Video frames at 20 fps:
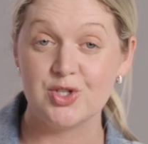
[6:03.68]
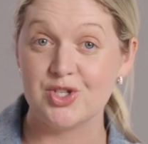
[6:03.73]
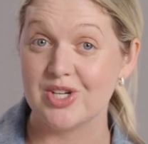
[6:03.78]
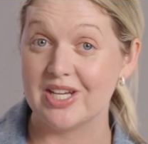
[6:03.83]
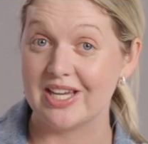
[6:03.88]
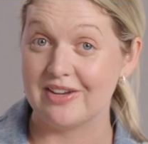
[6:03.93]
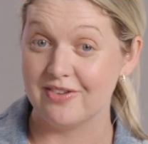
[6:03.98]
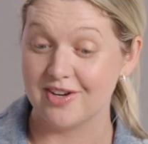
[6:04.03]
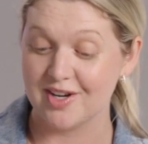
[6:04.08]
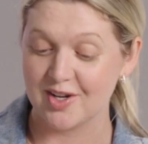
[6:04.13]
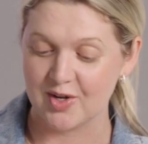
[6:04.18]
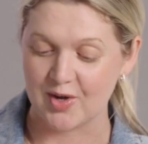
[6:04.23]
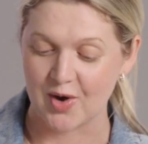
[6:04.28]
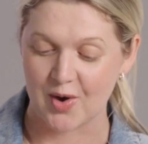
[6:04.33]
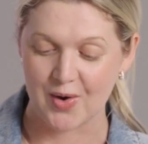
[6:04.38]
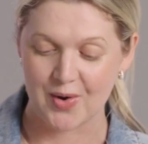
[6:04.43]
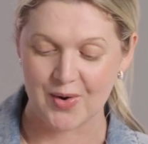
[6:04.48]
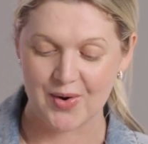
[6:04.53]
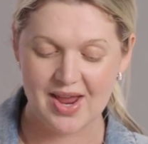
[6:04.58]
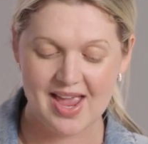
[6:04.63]
you give it a
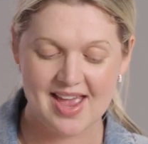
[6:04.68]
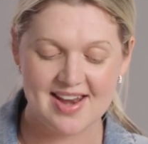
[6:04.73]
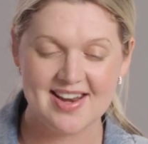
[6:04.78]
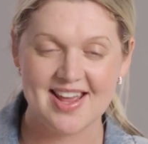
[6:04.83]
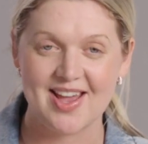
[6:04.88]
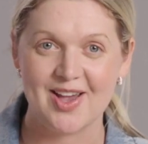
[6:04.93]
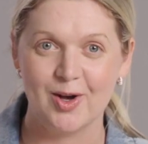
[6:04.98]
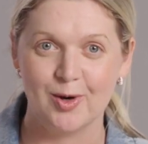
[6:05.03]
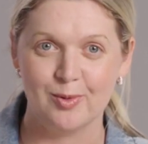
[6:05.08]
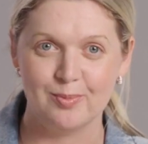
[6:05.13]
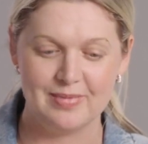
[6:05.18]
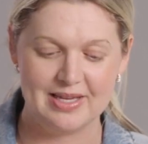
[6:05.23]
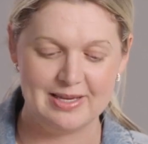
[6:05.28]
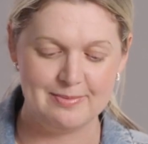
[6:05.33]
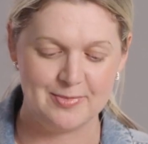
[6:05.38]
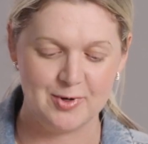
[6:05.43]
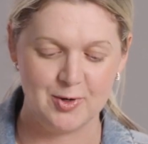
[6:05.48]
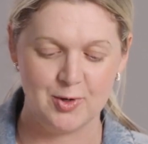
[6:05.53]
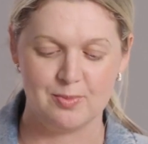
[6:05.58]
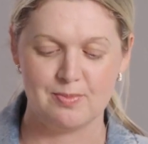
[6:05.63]
go and help
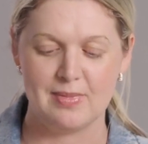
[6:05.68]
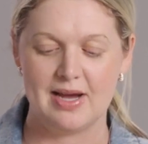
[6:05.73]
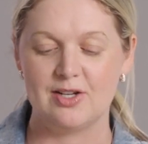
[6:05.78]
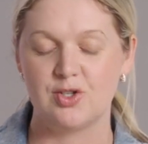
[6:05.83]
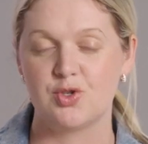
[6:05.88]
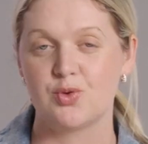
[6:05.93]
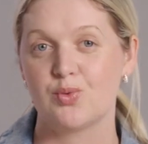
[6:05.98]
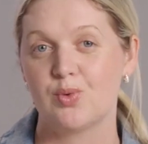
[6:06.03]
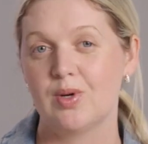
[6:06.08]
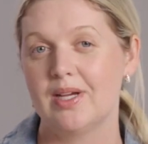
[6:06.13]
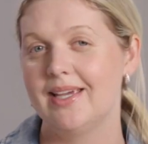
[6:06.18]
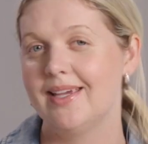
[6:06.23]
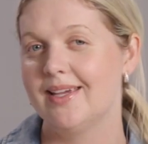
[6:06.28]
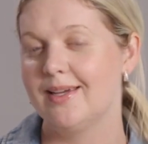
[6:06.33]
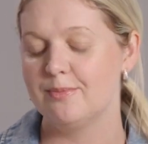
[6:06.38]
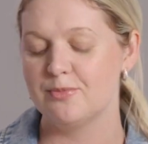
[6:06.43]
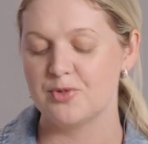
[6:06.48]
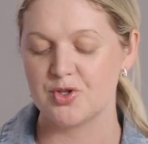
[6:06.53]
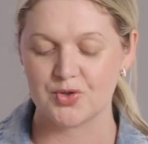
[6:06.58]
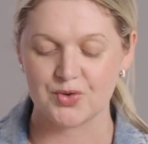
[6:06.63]
me build my
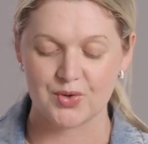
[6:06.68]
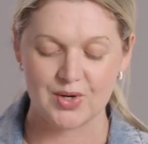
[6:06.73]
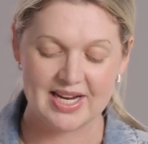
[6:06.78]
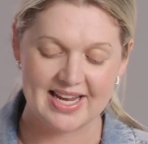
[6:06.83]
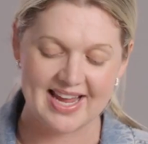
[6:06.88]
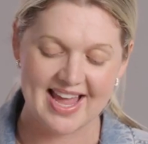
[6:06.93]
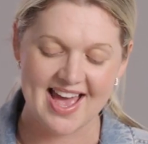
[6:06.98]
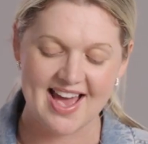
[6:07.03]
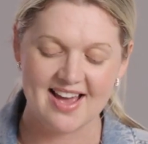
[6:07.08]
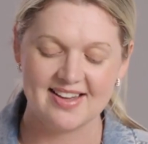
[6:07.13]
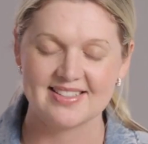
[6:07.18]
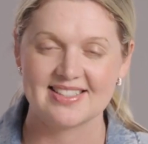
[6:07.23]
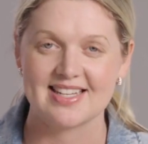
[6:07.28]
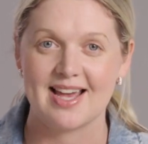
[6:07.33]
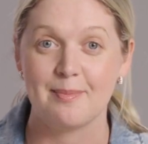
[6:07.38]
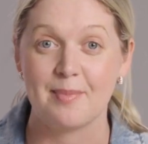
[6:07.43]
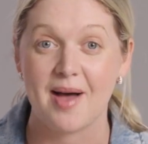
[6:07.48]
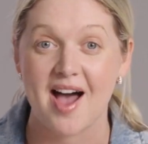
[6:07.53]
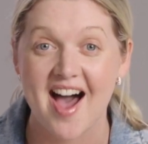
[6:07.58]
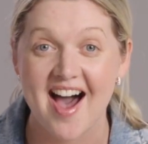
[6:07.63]
dream tree house
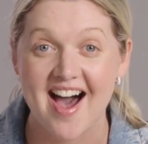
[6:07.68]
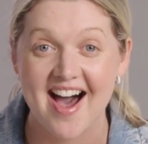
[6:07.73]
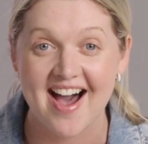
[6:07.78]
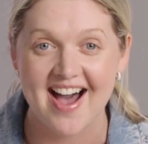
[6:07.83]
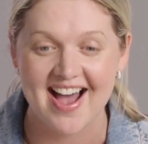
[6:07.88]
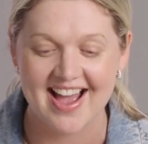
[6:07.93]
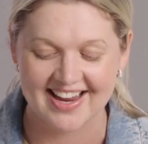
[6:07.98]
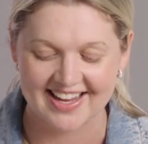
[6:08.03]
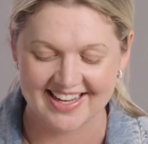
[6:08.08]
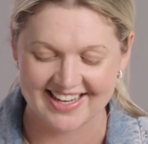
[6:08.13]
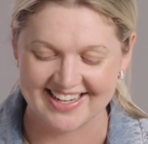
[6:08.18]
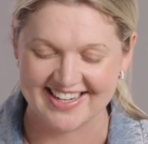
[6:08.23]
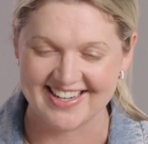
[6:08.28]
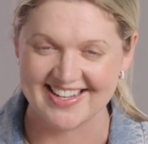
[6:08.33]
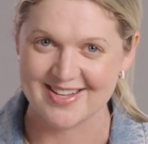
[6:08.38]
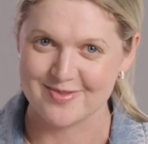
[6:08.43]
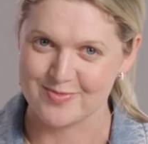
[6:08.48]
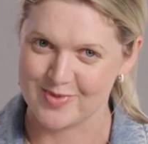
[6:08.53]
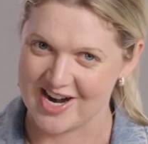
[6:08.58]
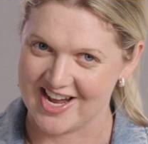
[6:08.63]
up high
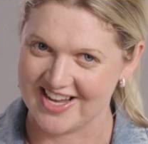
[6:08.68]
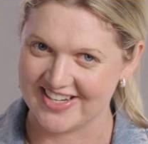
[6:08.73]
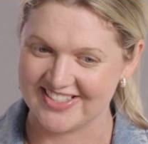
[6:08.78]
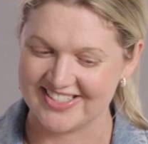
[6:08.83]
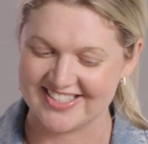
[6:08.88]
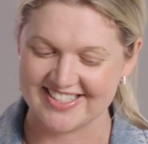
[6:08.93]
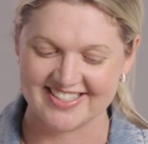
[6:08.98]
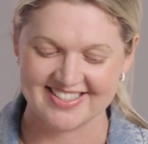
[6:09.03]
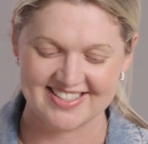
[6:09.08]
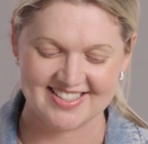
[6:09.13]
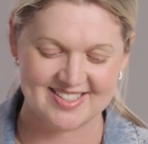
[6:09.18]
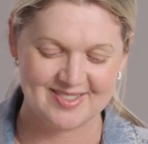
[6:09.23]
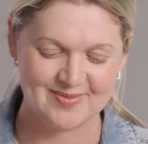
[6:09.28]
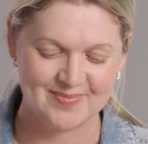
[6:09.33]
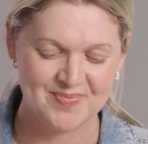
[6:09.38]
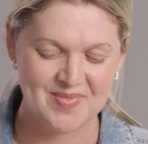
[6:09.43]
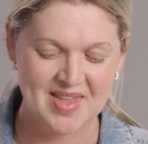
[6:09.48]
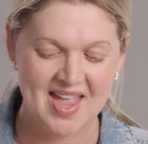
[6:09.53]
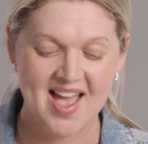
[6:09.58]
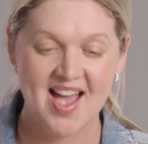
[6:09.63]
in the branches?
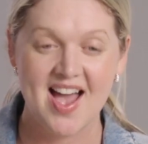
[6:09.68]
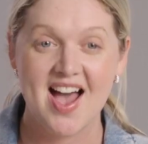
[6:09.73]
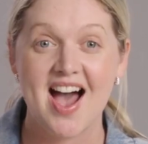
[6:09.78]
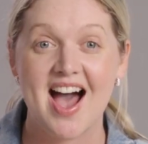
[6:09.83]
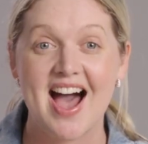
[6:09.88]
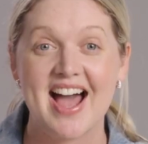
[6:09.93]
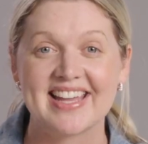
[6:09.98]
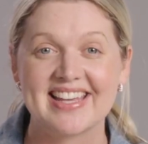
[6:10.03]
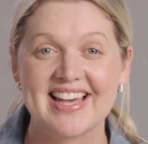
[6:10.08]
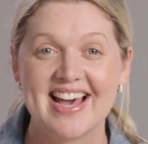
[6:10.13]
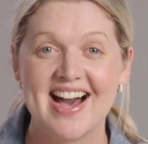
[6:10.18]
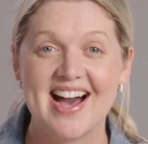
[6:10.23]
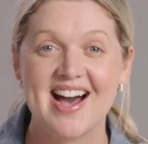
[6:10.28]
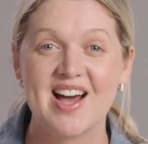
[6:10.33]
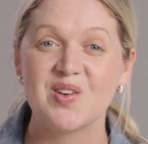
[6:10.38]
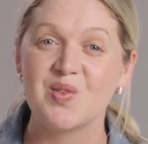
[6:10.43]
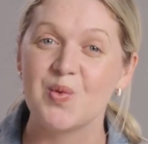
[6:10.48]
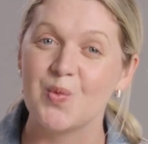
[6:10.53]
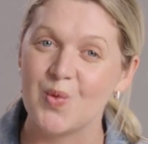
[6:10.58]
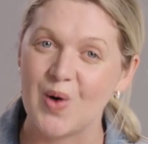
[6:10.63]
I
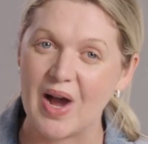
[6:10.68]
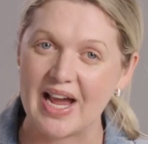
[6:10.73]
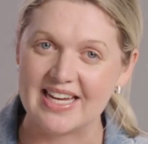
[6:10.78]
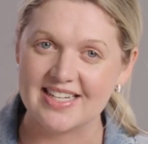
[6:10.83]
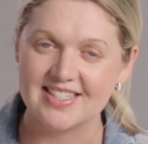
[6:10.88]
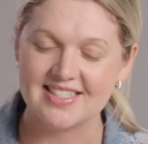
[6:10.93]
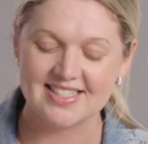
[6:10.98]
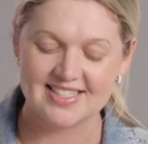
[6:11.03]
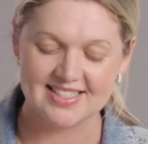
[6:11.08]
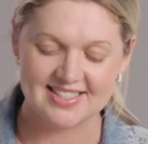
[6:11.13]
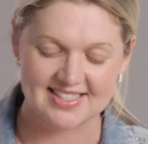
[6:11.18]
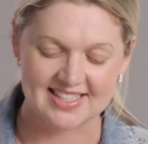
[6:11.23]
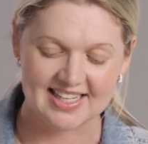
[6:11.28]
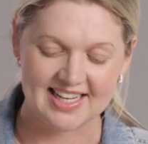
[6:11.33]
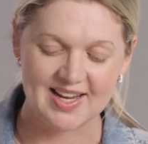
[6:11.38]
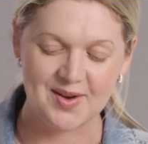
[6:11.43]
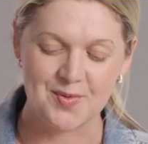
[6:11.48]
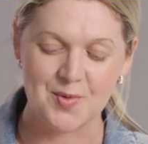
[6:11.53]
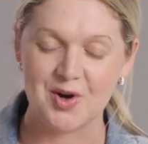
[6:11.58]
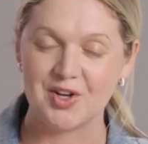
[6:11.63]
can't wait to
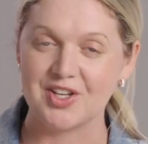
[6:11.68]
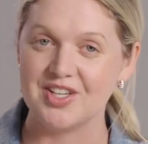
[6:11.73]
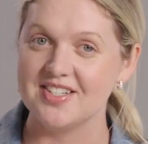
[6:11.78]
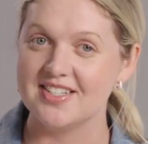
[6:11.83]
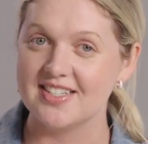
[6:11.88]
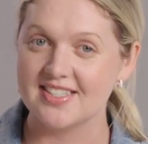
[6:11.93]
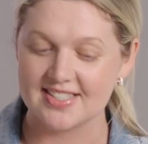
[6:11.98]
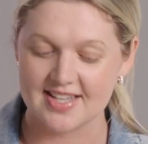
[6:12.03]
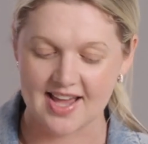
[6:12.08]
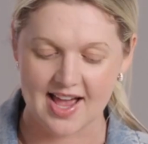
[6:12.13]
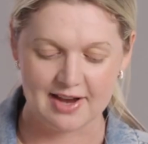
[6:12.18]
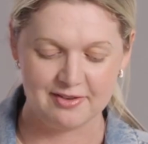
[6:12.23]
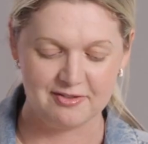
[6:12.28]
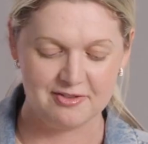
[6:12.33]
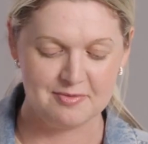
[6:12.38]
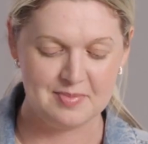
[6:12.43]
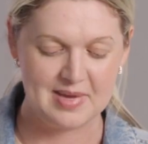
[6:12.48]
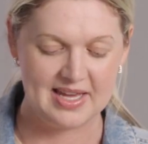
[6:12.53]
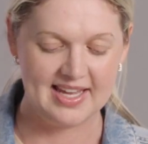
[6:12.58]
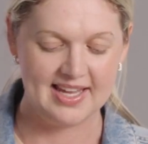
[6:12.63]
see what you
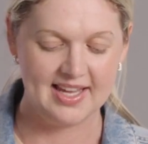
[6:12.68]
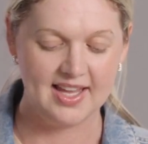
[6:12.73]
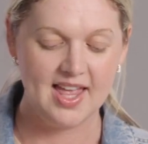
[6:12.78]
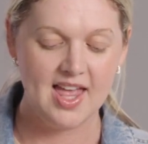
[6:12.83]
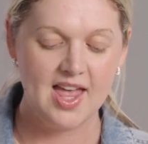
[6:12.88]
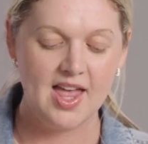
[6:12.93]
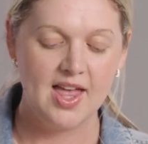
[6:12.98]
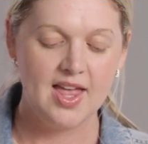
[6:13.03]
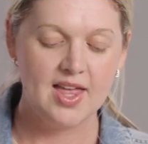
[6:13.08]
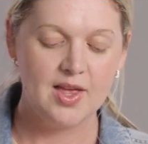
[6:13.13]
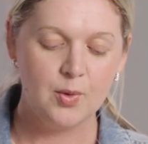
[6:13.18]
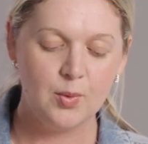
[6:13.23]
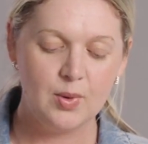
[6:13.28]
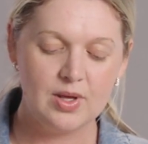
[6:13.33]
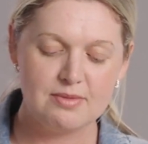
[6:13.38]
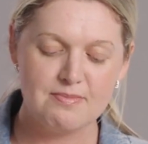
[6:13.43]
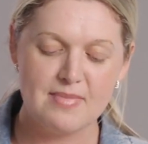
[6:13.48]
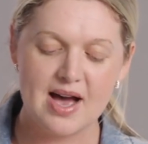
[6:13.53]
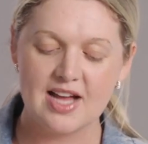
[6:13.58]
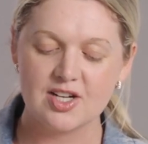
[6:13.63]
design for me.
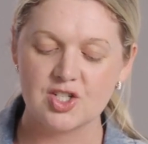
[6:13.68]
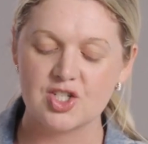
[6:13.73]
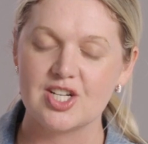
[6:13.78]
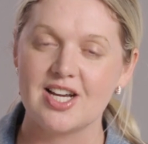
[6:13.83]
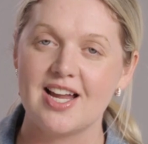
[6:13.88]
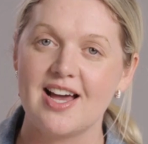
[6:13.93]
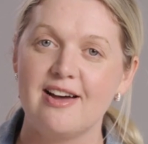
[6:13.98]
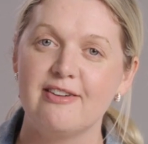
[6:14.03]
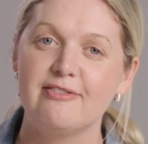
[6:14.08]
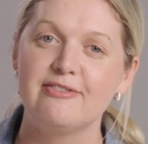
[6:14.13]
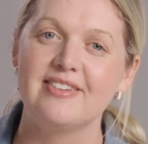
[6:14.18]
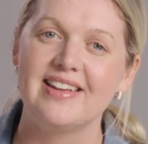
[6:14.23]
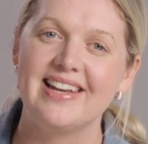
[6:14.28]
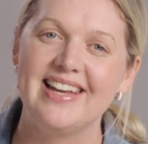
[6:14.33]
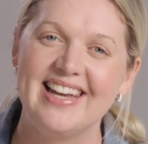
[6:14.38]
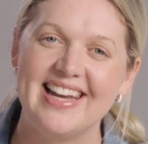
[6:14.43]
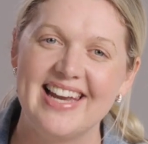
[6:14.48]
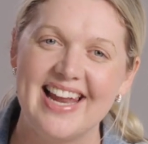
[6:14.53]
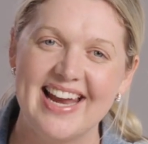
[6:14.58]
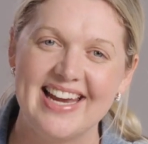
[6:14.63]
With much love,
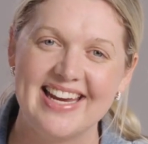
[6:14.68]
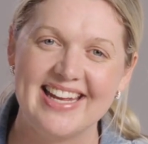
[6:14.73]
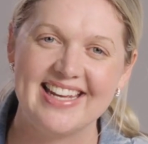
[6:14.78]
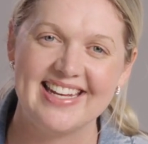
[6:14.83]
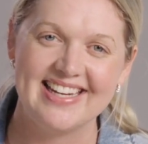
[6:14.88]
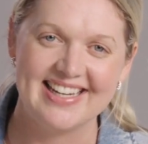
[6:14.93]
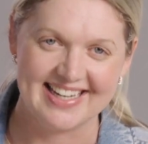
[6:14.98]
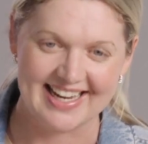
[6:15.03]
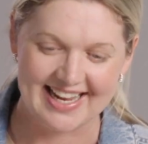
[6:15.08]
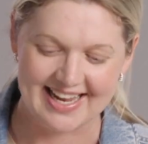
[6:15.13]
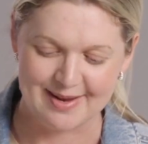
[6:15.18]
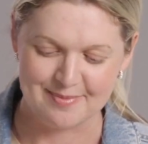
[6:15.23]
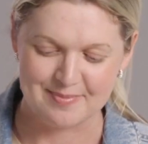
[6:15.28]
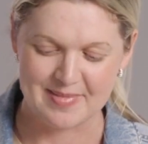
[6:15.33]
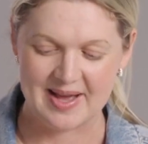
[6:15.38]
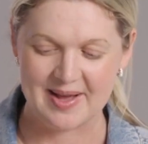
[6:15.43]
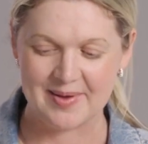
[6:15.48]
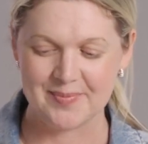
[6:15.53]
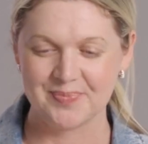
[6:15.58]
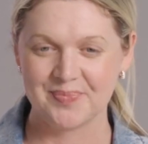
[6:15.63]
Lenny
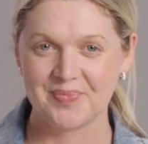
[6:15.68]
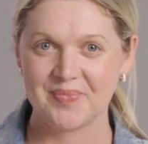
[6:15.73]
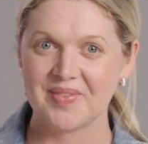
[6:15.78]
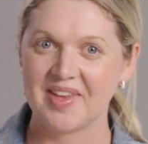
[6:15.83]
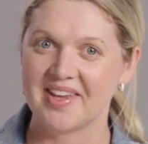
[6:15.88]
Lima.